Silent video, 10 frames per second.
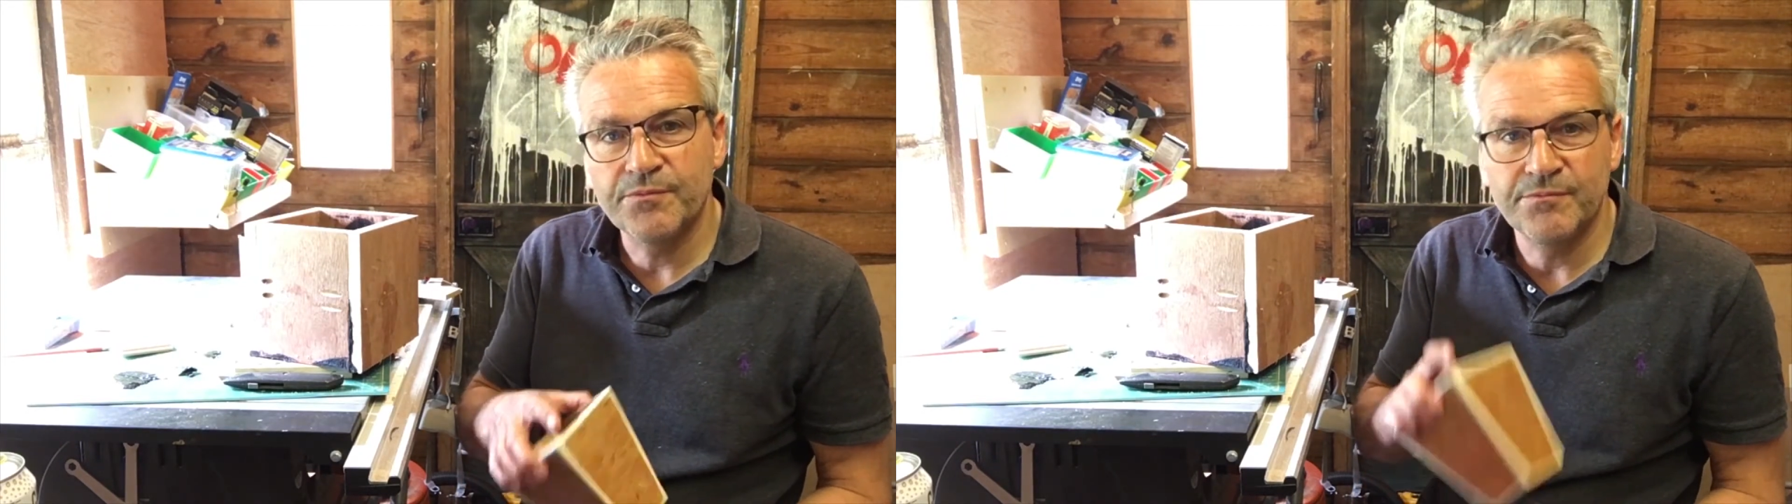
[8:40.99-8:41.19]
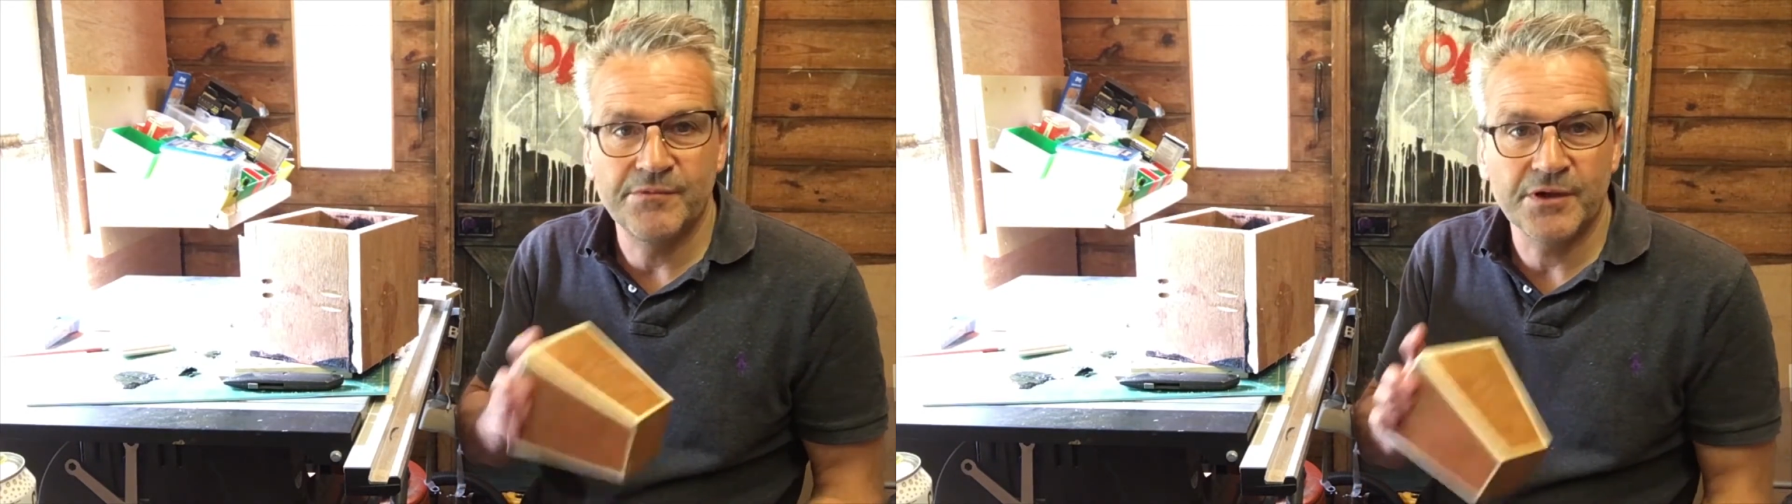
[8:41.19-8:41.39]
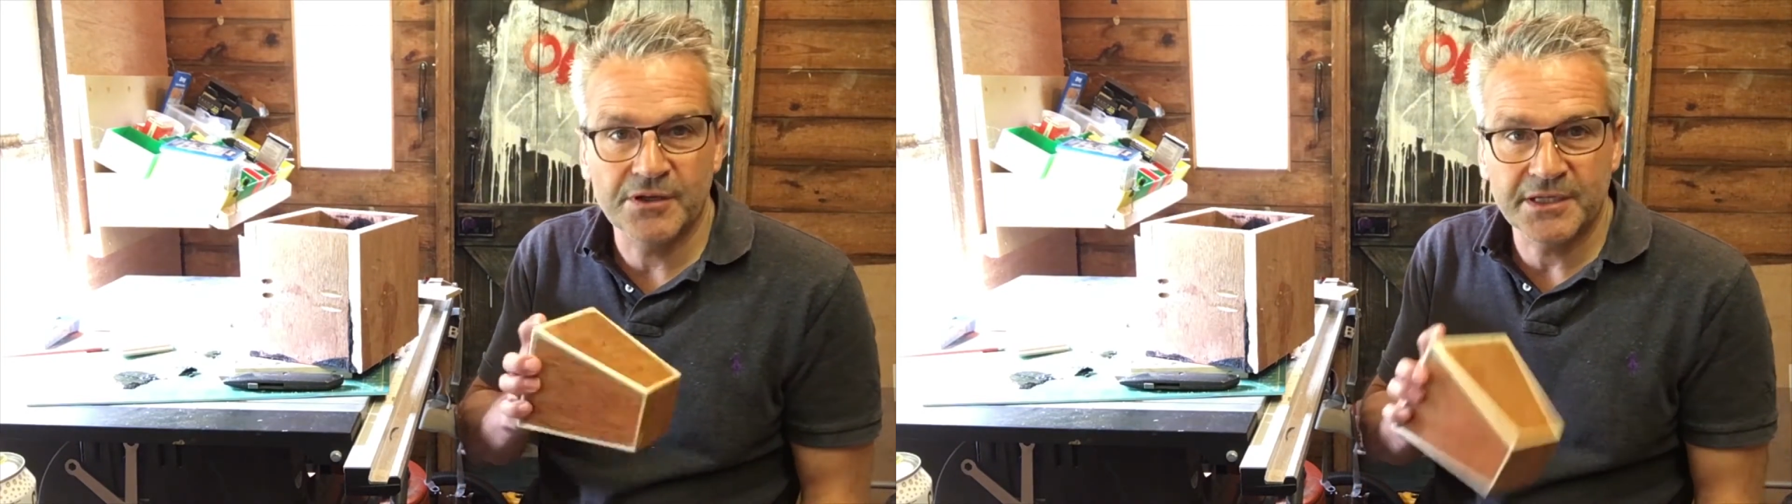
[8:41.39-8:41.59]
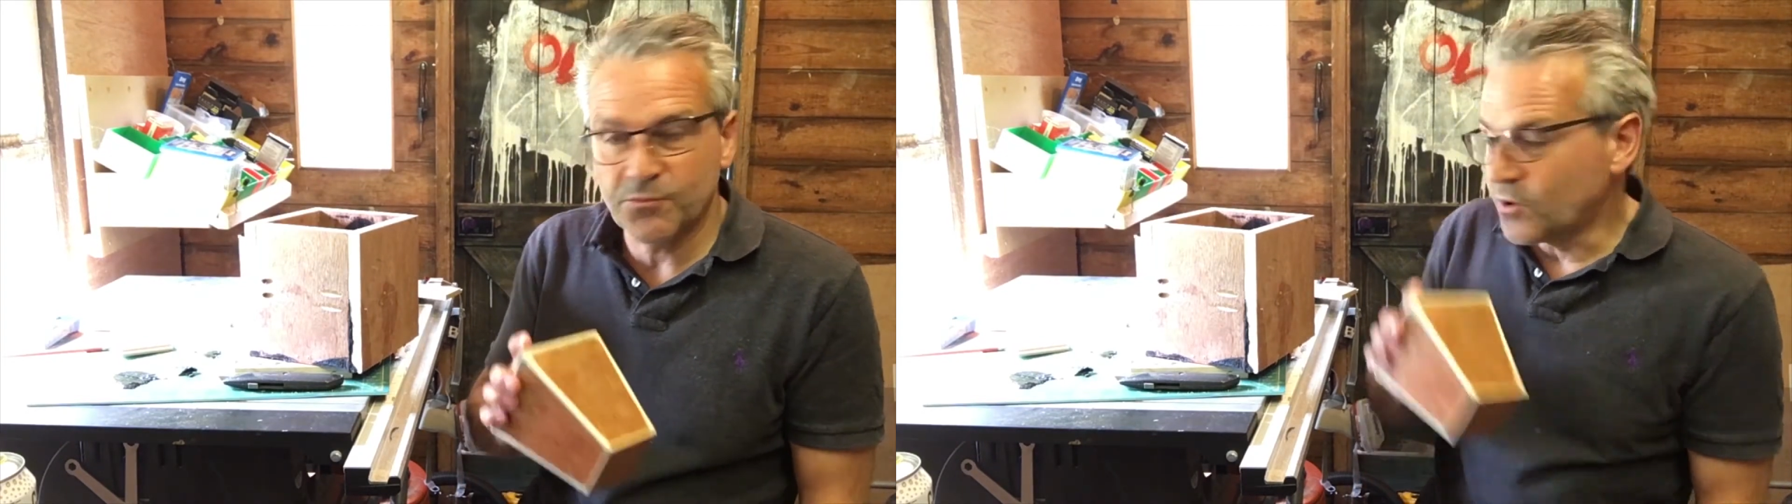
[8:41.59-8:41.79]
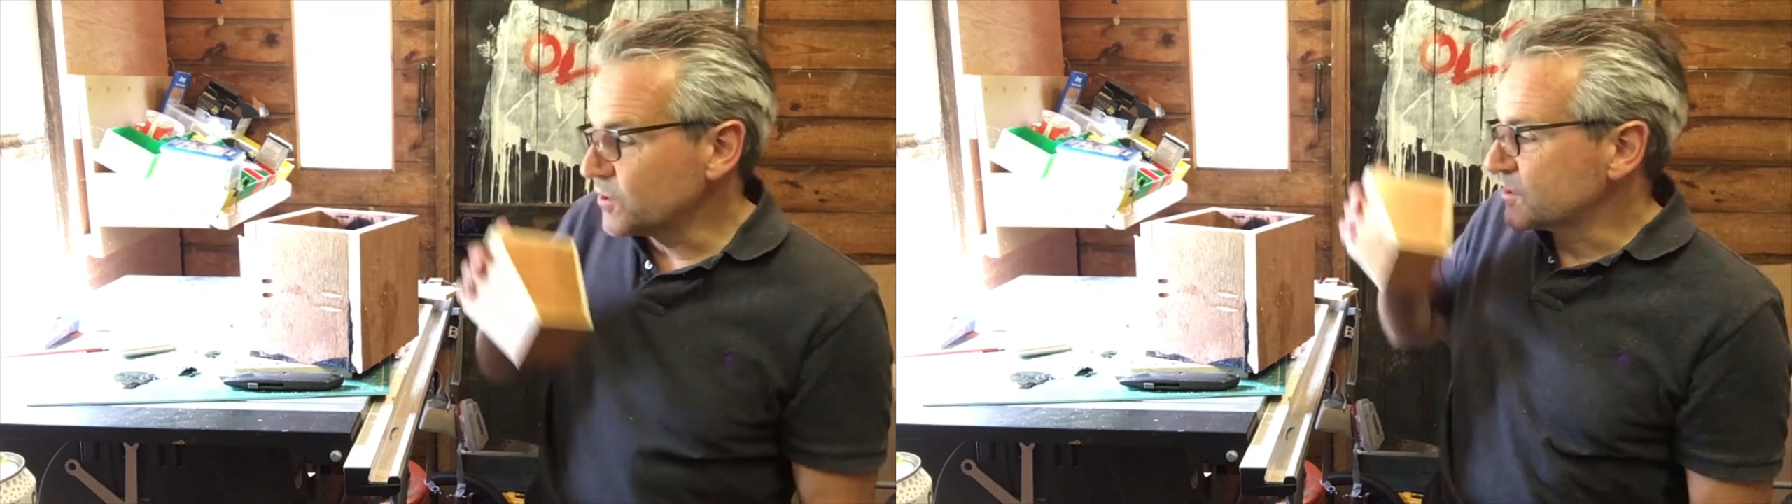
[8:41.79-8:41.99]
The idea
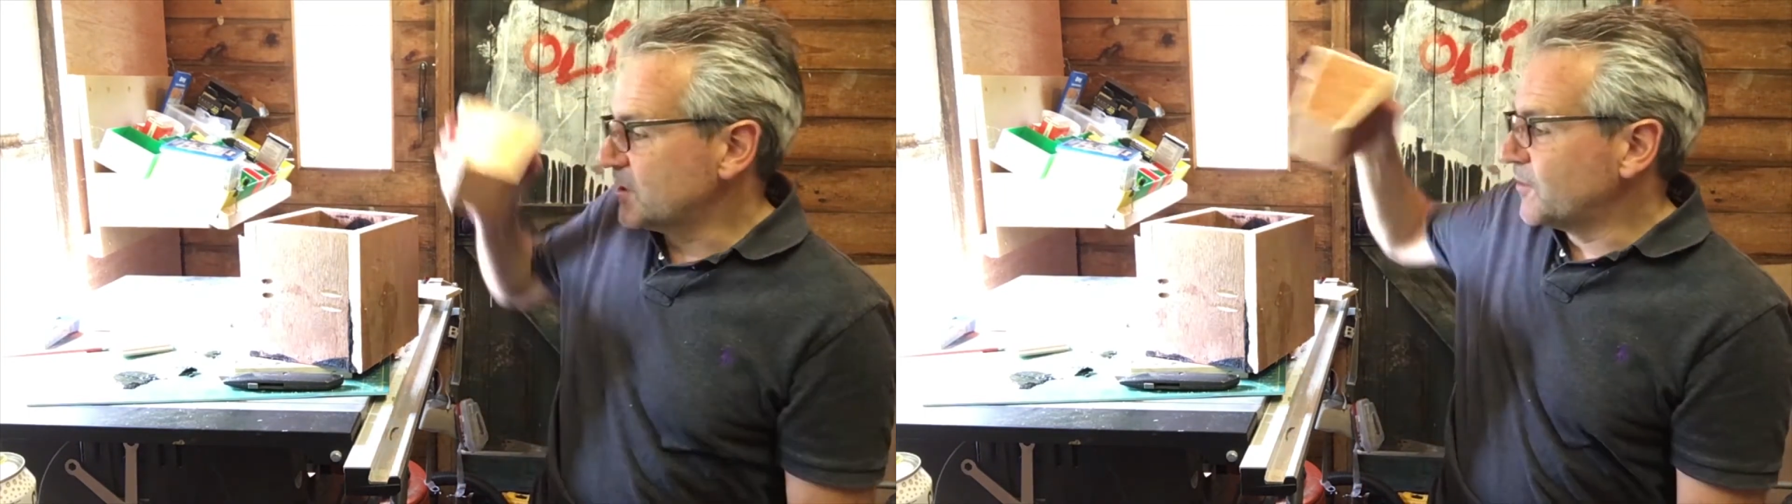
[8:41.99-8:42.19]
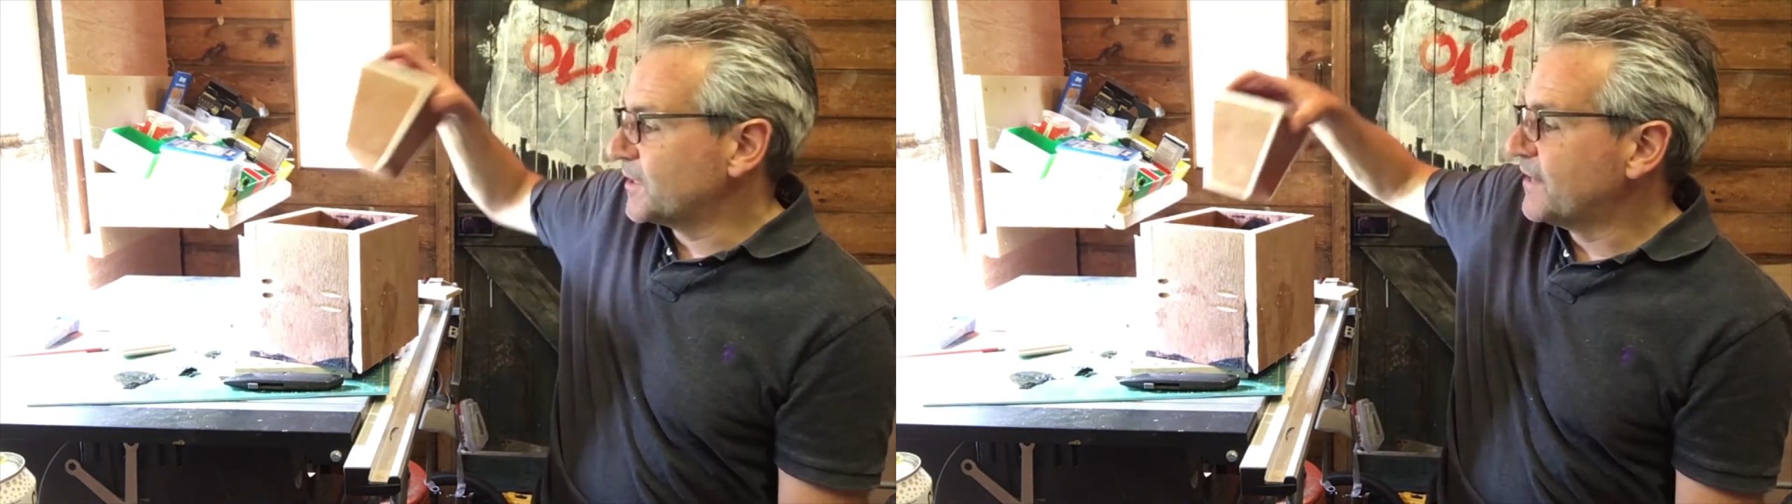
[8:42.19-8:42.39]
was that I would